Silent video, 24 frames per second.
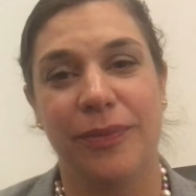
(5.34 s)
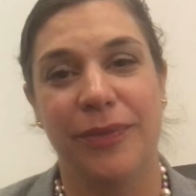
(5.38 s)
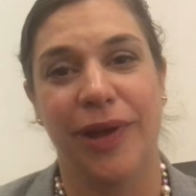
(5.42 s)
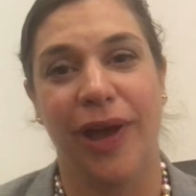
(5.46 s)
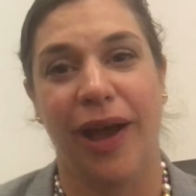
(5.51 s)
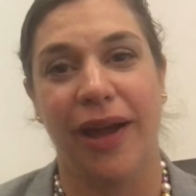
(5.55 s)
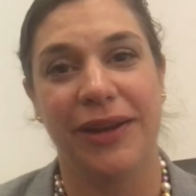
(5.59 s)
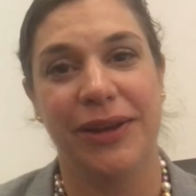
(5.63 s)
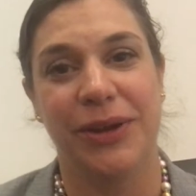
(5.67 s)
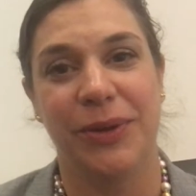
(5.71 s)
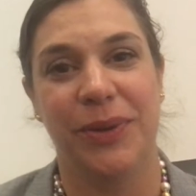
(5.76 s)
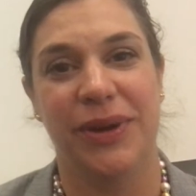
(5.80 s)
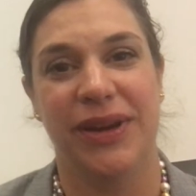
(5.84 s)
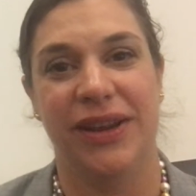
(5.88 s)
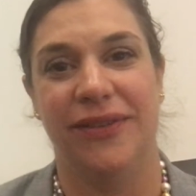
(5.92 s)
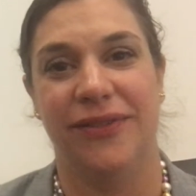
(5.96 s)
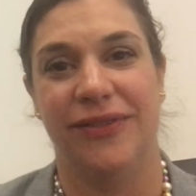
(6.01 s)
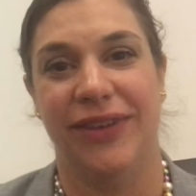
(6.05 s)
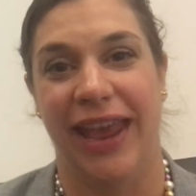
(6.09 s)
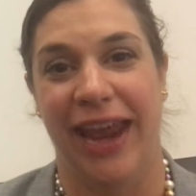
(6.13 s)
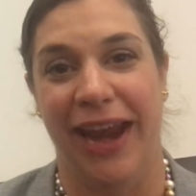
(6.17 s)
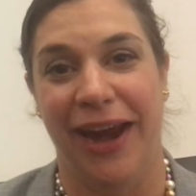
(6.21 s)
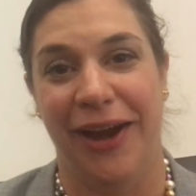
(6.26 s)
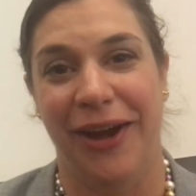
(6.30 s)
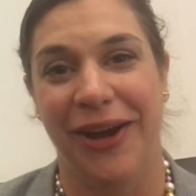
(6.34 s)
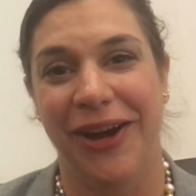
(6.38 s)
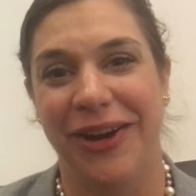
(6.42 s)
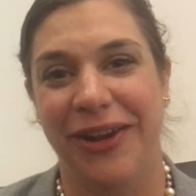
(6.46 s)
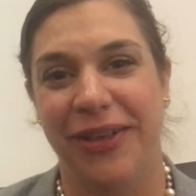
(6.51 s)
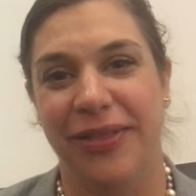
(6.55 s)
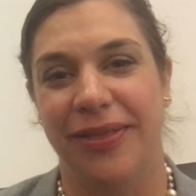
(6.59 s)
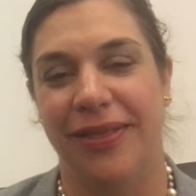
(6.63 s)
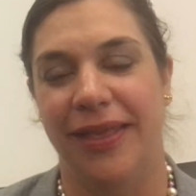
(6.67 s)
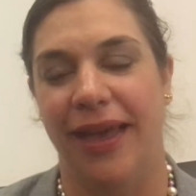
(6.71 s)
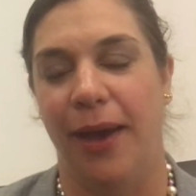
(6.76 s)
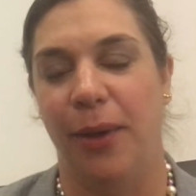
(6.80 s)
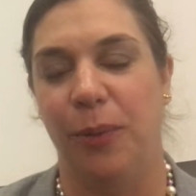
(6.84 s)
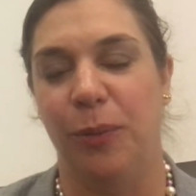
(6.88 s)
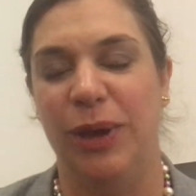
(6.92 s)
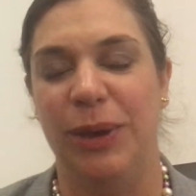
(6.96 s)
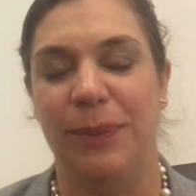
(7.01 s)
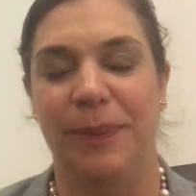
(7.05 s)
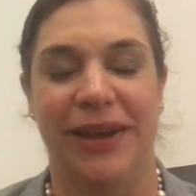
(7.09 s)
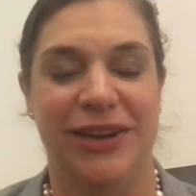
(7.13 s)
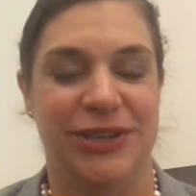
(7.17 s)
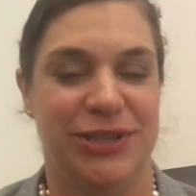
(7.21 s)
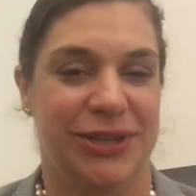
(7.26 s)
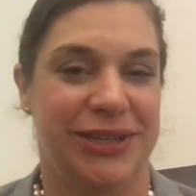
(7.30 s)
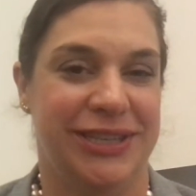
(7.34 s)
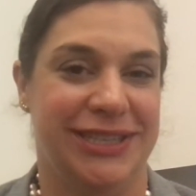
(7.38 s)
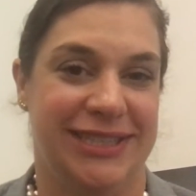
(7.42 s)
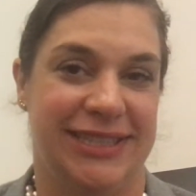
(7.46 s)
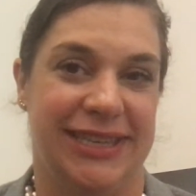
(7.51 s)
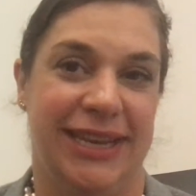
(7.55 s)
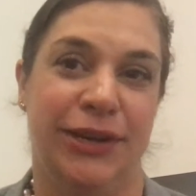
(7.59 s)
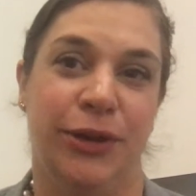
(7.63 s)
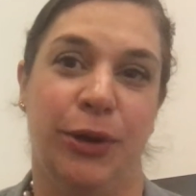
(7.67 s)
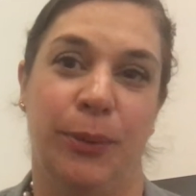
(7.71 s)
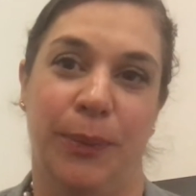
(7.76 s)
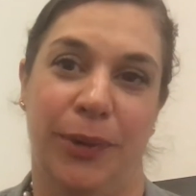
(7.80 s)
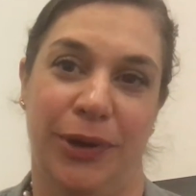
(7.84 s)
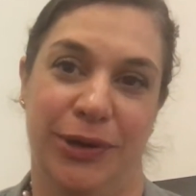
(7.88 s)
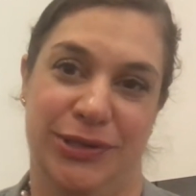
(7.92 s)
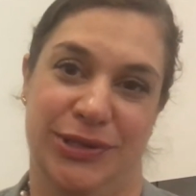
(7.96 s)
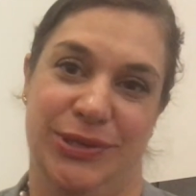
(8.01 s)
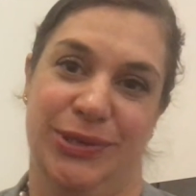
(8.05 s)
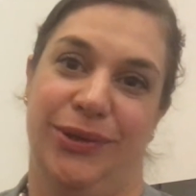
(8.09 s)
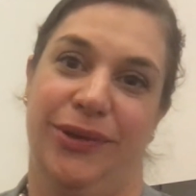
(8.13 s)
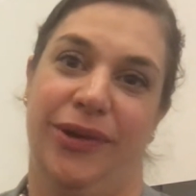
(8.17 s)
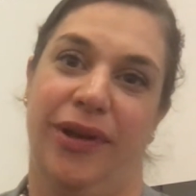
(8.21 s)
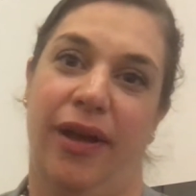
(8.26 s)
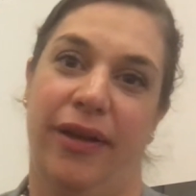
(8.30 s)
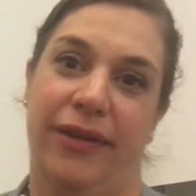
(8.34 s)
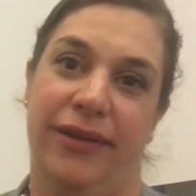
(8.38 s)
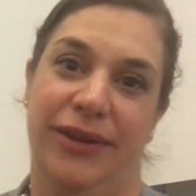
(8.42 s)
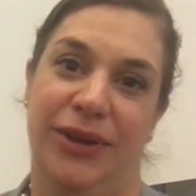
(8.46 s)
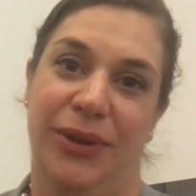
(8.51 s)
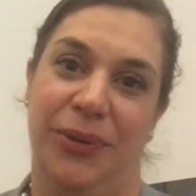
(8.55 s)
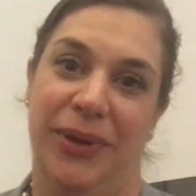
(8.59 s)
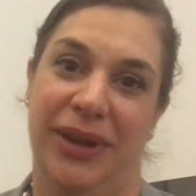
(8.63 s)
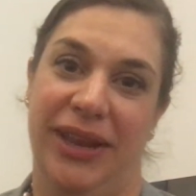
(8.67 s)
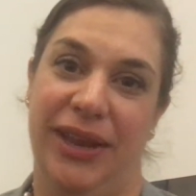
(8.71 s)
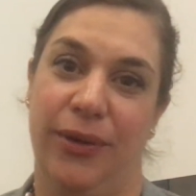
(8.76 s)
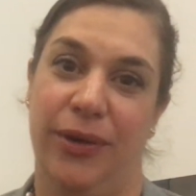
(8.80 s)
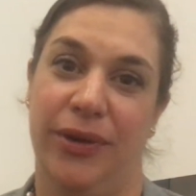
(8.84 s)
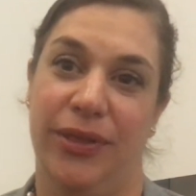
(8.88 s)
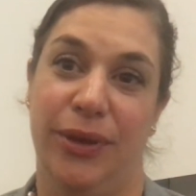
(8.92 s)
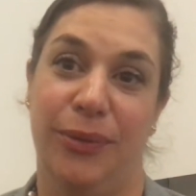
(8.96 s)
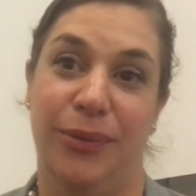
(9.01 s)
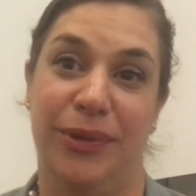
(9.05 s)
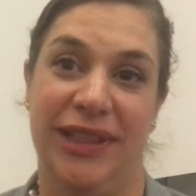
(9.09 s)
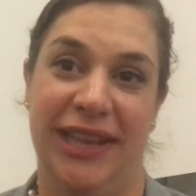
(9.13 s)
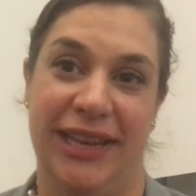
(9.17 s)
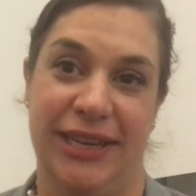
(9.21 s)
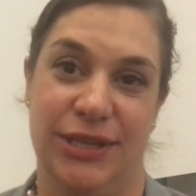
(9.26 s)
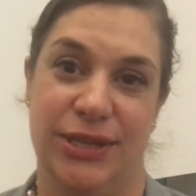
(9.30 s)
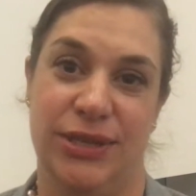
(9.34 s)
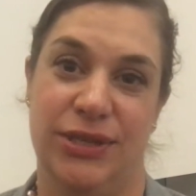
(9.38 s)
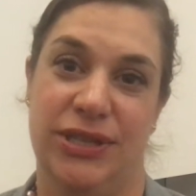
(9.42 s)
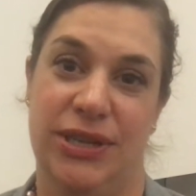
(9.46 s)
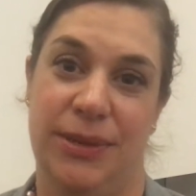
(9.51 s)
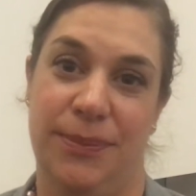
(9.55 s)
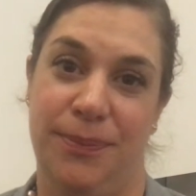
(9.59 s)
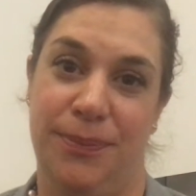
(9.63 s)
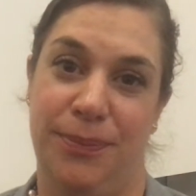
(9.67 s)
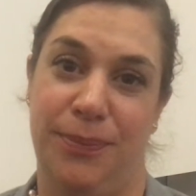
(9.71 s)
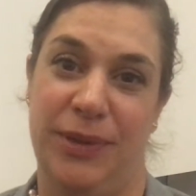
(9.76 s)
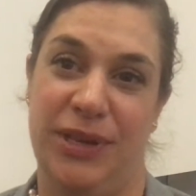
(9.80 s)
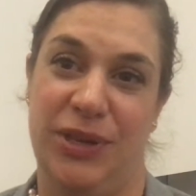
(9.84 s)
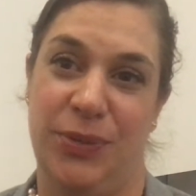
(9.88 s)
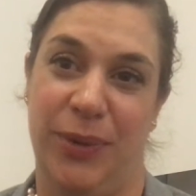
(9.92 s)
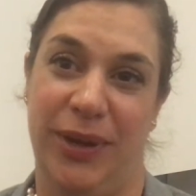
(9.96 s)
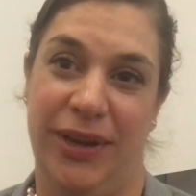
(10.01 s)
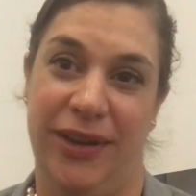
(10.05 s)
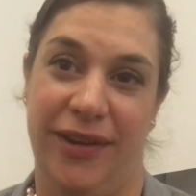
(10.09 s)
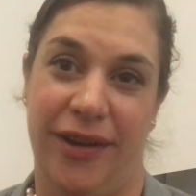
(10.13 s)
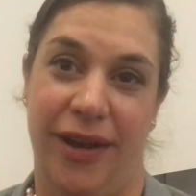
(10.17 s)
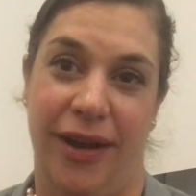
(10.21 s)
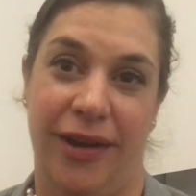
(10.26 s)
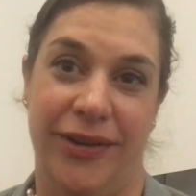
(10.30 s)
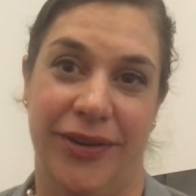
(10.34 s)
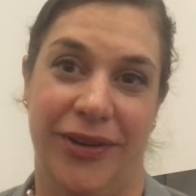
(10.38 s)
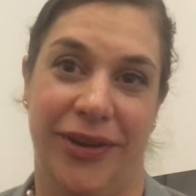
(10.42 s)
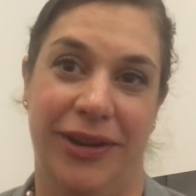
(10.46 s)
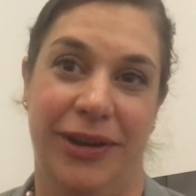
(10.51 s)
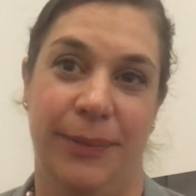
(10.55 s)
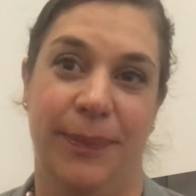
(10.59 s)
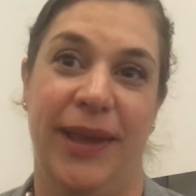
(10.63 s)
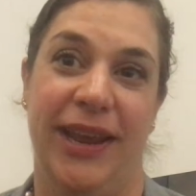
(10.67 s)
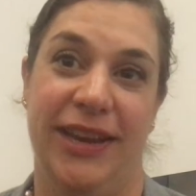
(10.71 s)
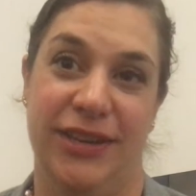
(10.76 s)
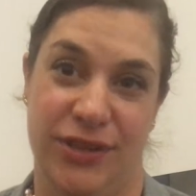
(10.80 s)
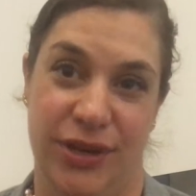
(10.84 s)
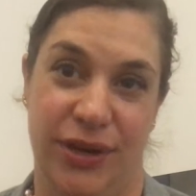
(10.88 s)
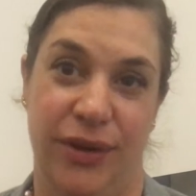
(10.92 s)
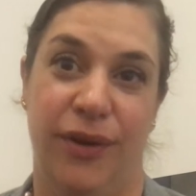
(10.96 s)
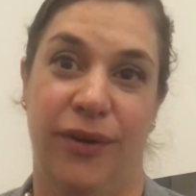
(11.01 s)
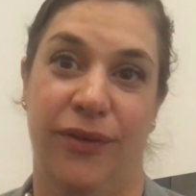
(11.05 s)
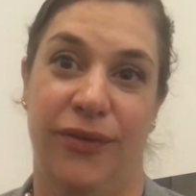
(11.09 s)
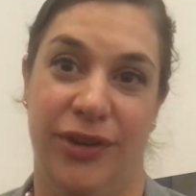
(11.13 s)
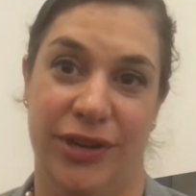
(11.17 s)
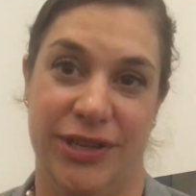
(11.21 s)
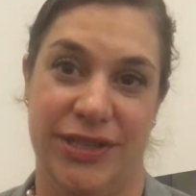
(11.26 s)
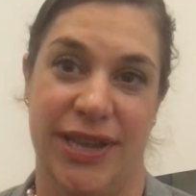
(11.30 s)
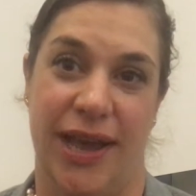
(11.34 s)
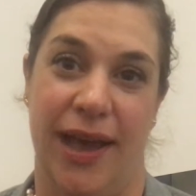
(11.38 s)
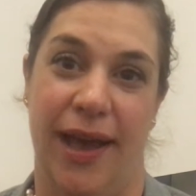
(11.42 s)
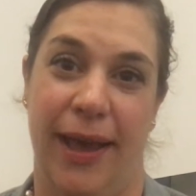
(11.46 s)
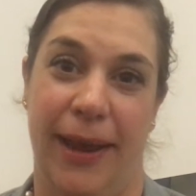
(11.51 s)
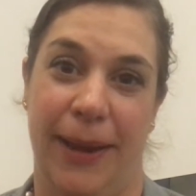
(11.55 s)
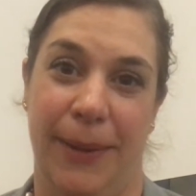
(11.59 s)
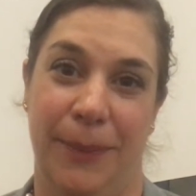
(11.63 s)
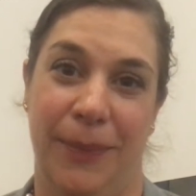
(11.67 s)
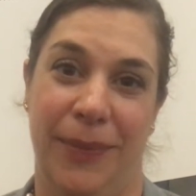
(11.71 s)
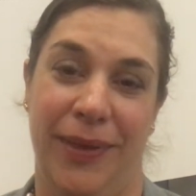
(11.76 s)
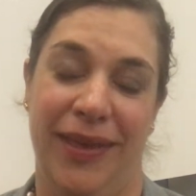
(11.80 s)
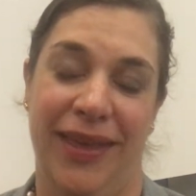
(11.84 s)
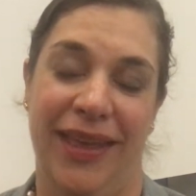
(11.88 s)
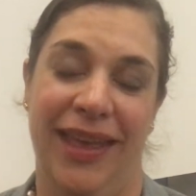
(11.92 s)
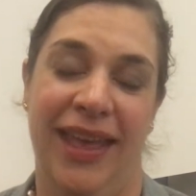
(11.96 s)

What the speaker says: Continuity of care that we measured is interpersonal continuity, or the relationship between a doctor and a patient over time.